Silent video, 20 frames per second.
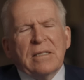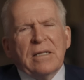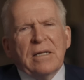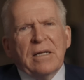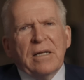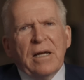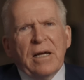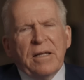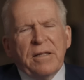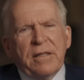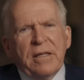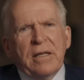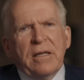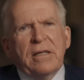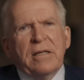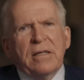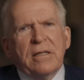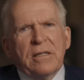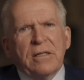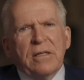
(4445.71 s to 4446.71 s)
I
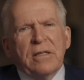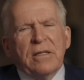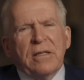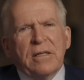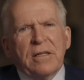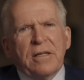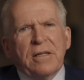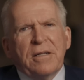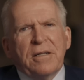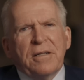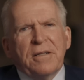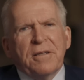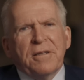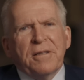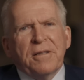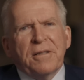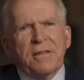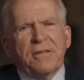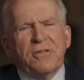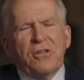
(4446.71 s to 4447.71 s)
think
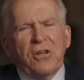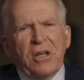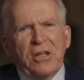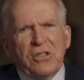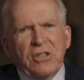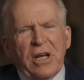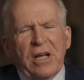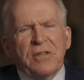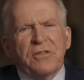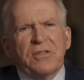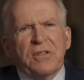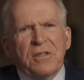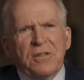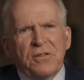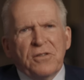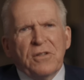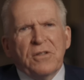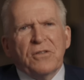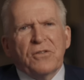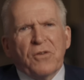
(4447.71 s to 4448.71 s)
Jay
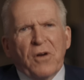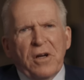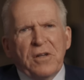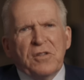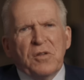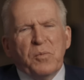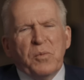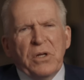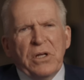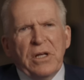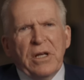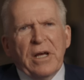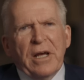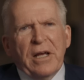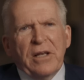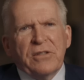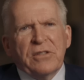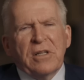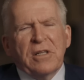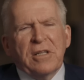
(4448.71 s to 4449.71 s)
Johnson tried to be
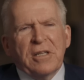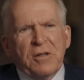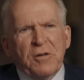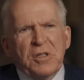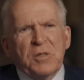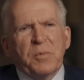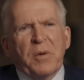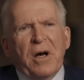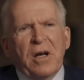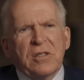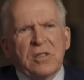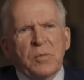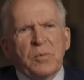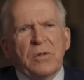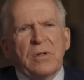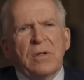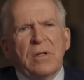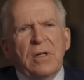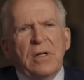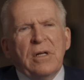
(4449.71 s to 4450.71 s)
as clear as
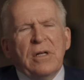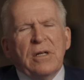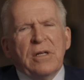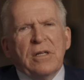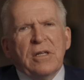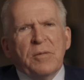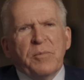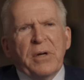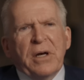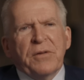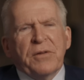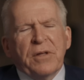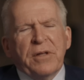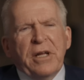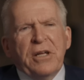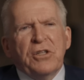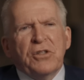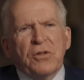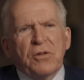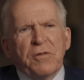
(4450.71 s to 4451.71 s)
possible about the
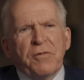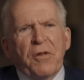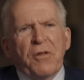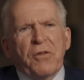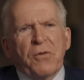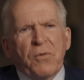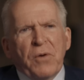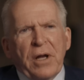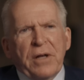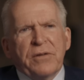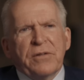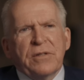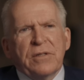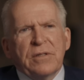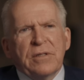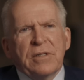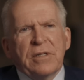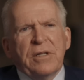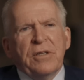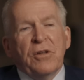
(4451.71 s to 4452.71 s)
nature of the threat
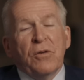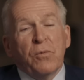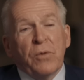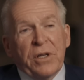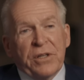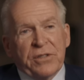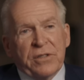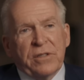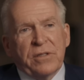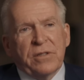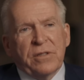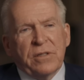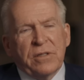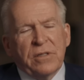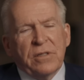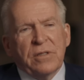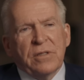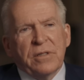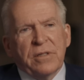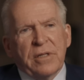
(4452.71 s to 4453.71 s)
and the risks
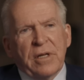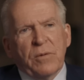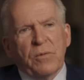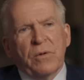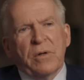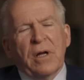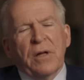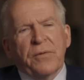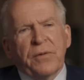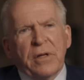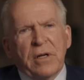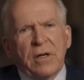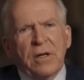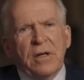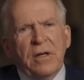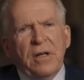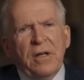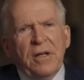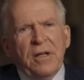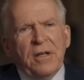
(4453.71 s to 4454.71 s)
that were out there.
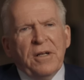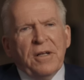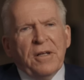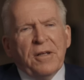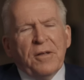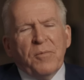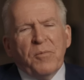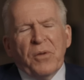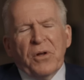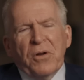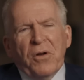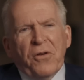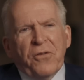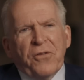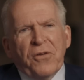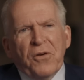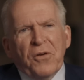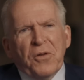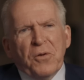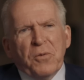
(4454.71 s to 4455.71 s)
But
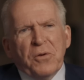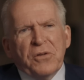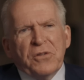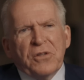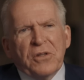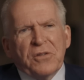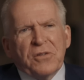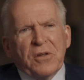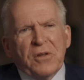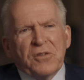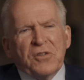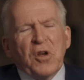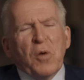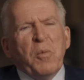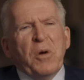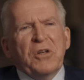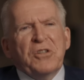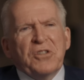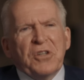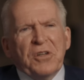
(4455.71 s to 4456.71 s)
also there was just so
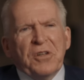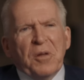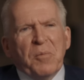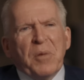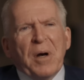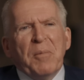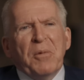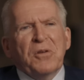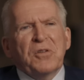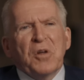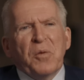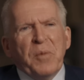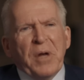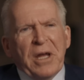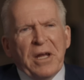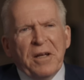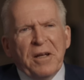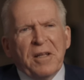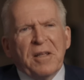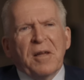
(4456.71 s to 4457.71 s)
much in the public
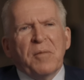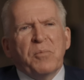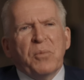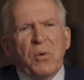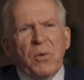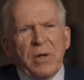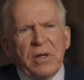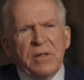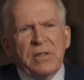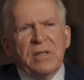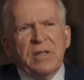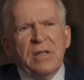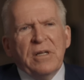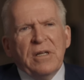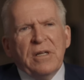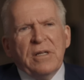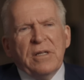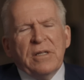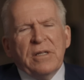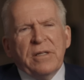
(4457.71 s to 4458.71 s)
domain at that point
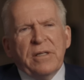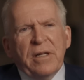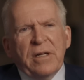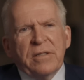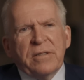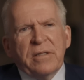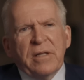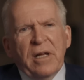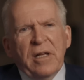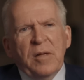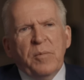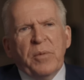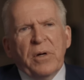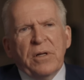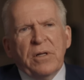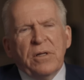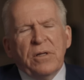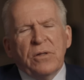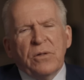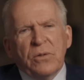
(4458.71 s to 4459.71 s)
that
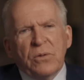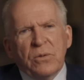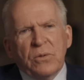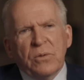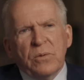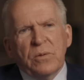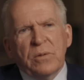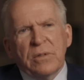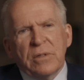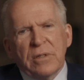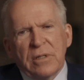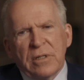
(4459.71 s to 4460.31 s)
anybody who